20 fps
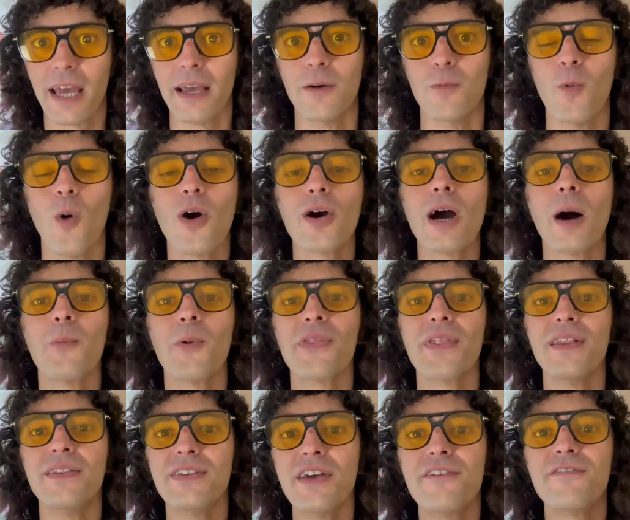UK woke up
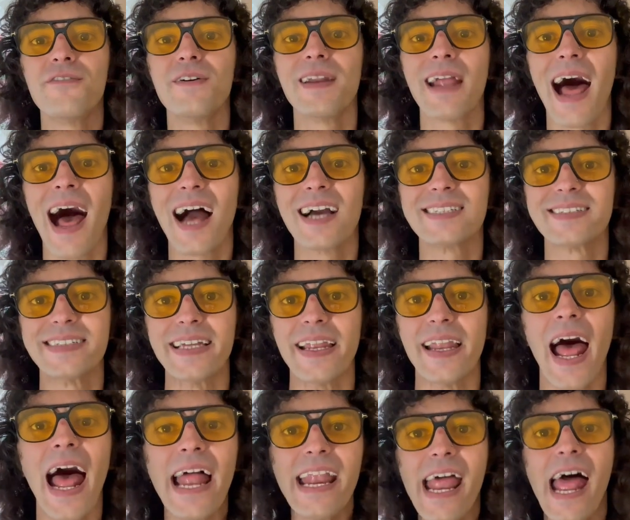with a different
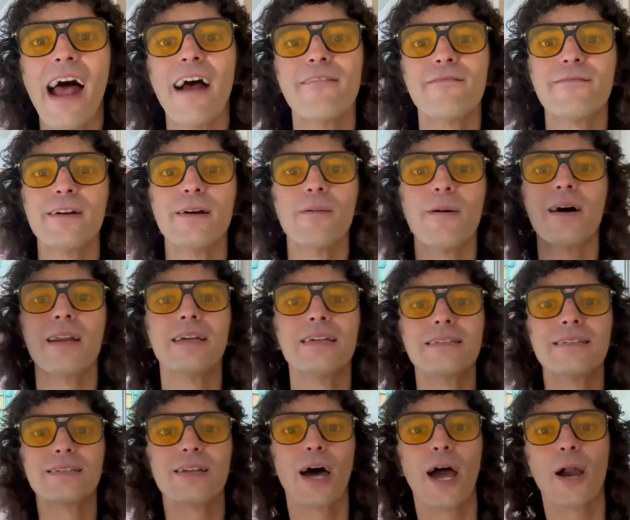accent, and
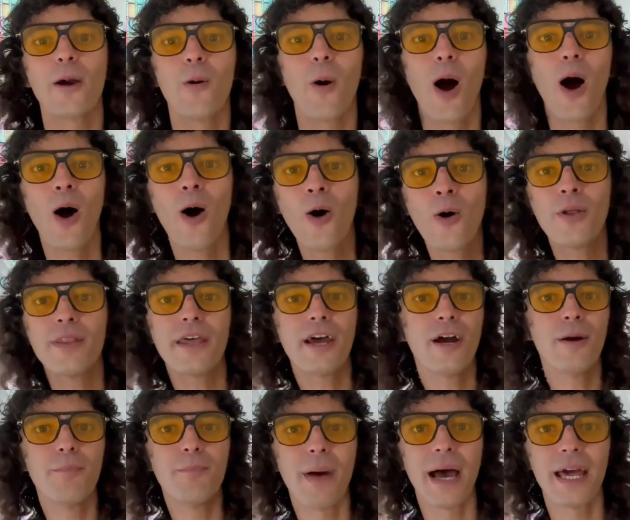everybody's like, whoa,
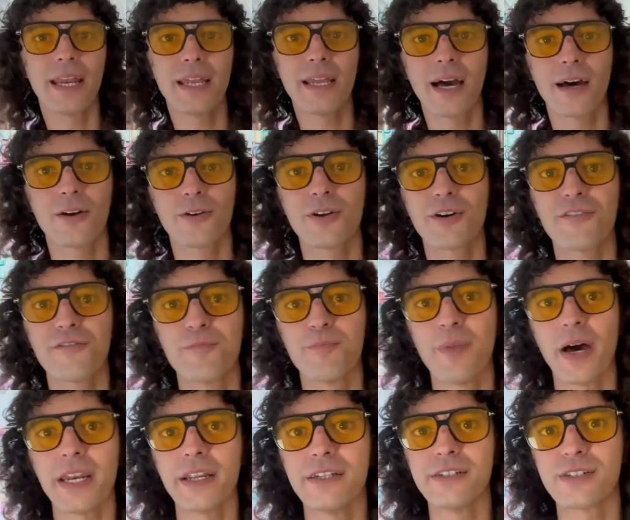there, Betty. I don't know if
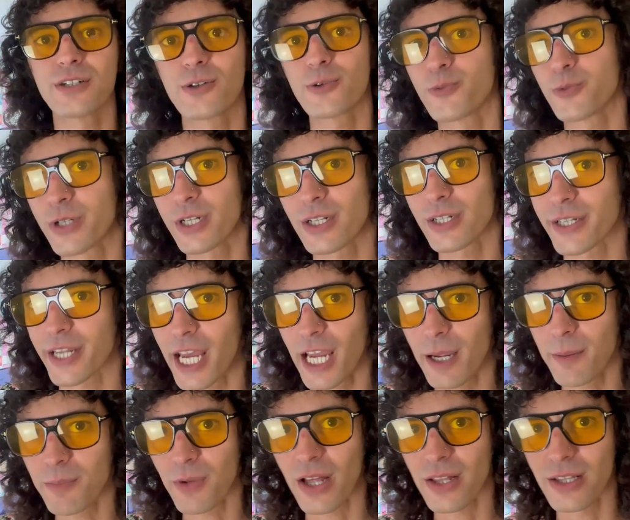Betty's her real
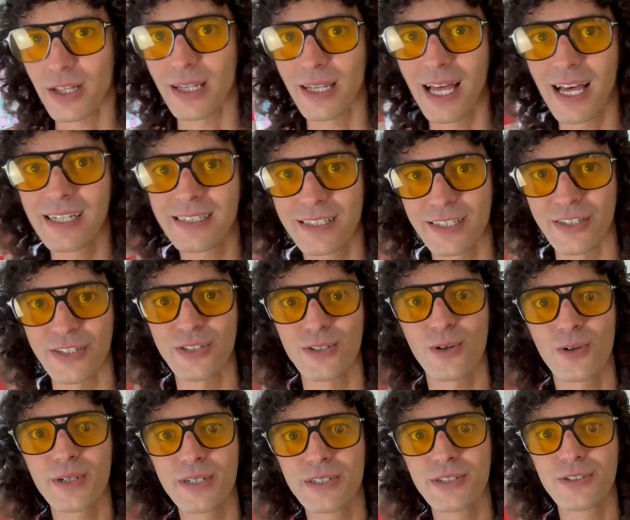name, nonetheless, the
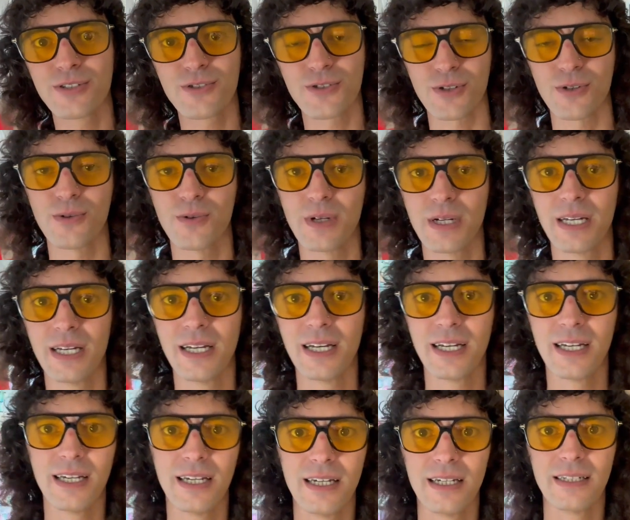story's true.
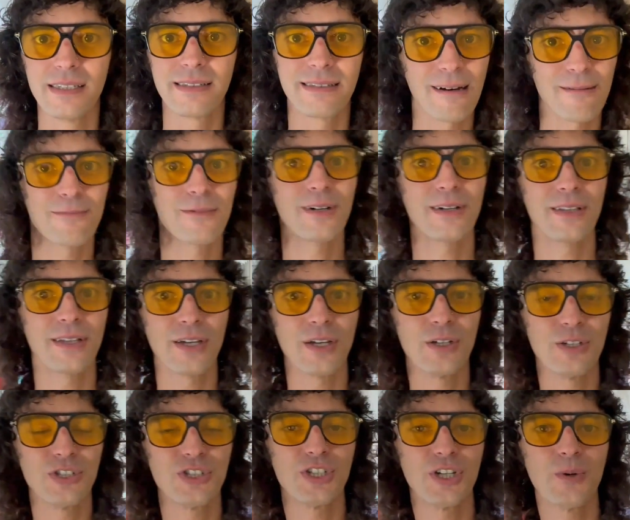Somewhere in the
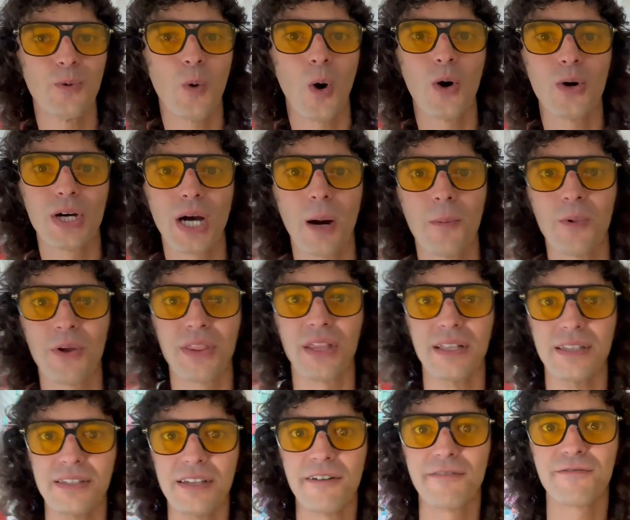East, she woke up with a
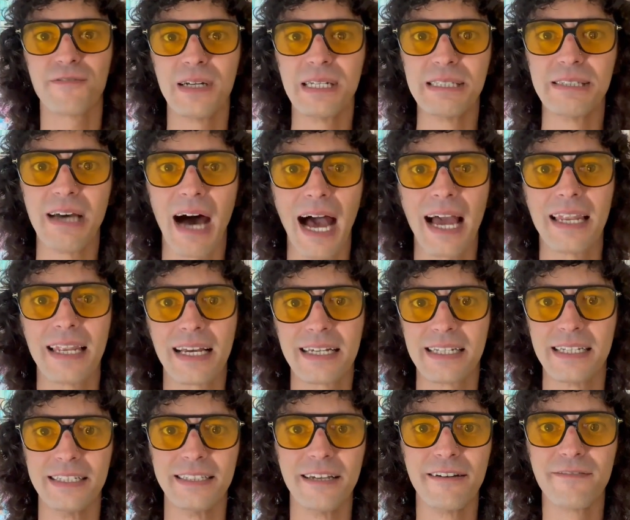different dialect
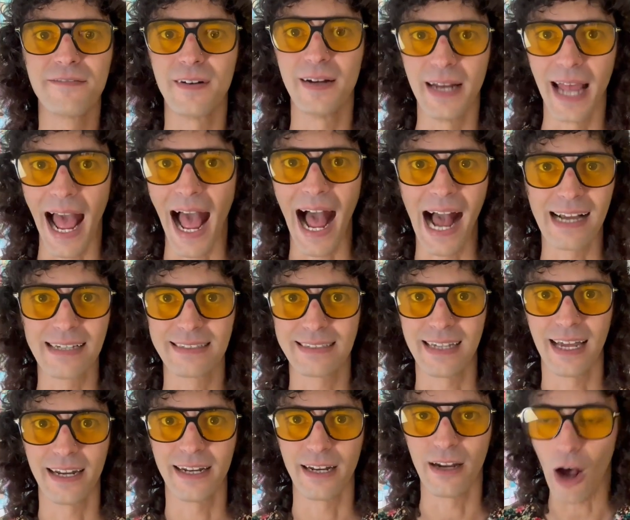and different
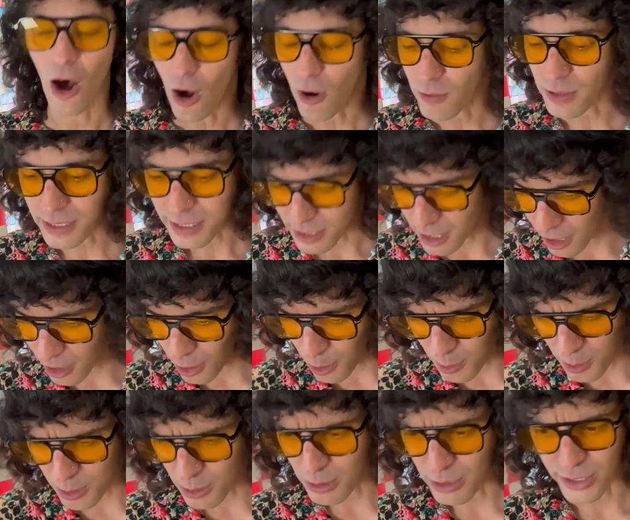accent, and all of a sudden,
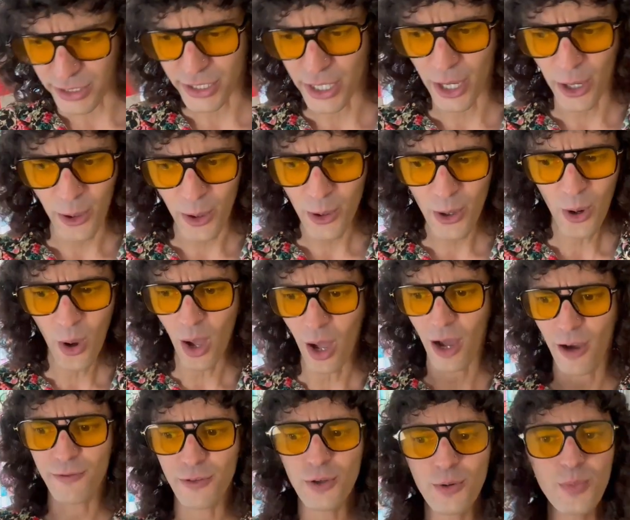everybody was like, oh,
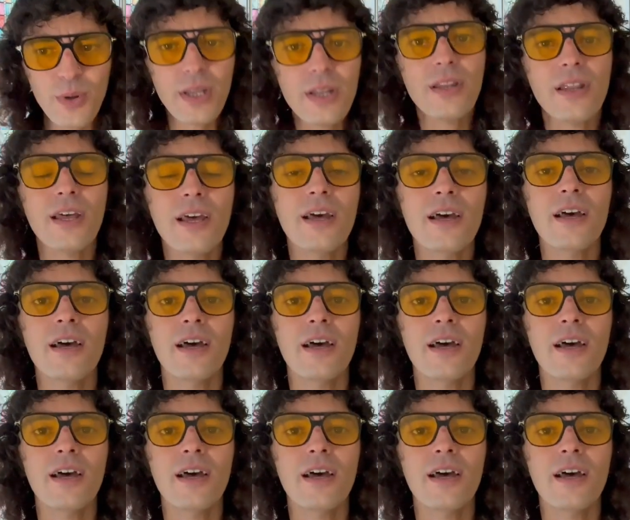have you been